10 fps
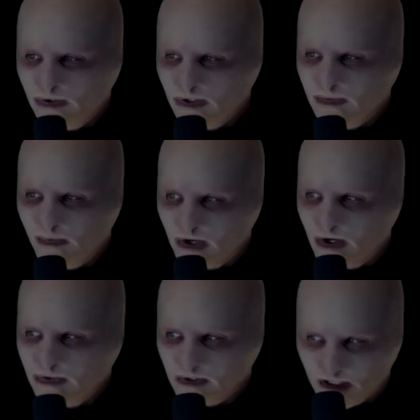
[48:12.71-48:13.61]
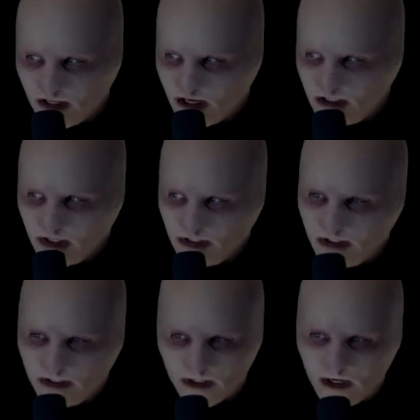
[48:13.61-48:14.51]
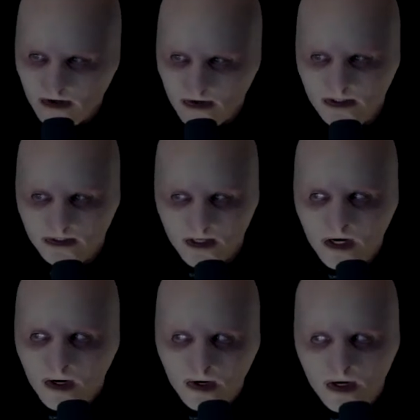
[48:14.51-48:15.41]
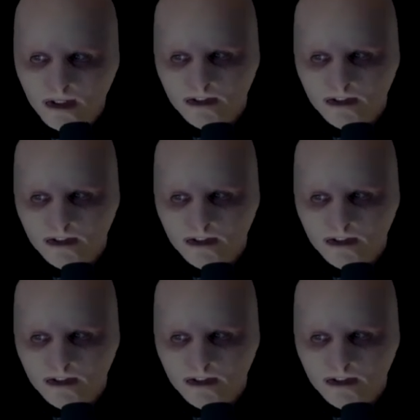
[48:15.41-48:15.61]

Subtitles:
Just because what the client says is there,